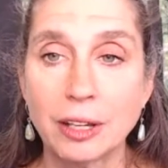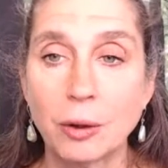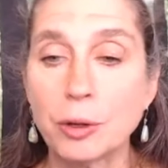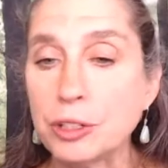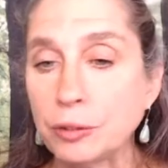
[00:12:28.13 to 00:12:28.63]

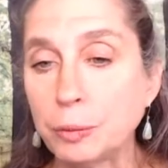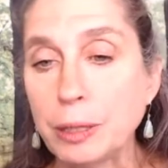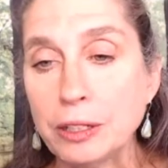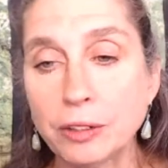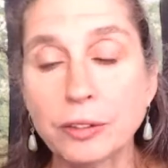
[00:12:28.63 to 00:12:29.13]
Or do you
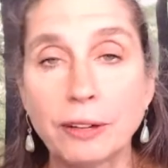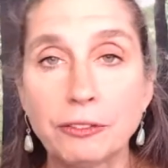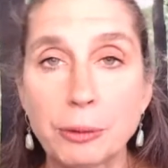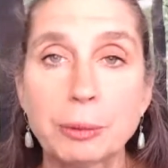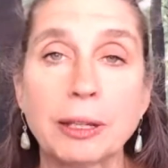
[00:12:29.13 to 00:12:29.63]
speak to yourself
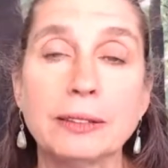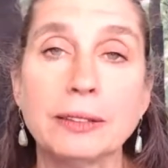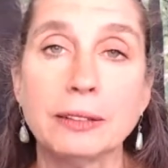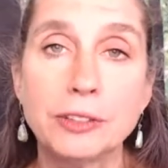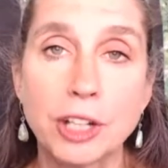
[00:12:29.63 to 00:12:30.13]
from a
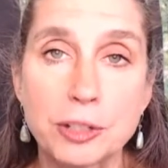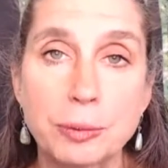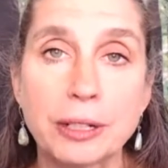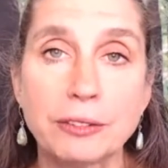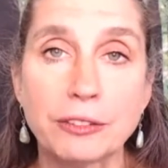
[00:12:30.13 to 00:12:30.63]
place of
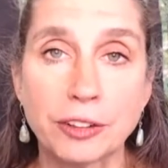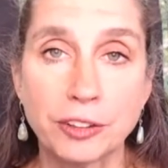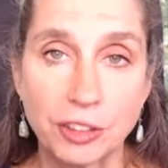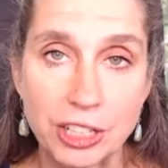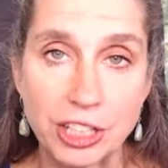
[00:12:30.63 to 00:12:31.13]
judgment and
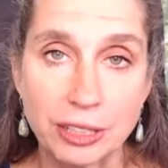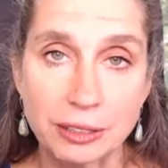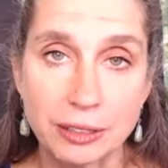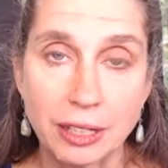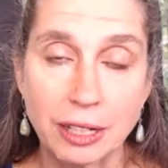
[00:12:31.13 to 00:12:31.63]
frustration?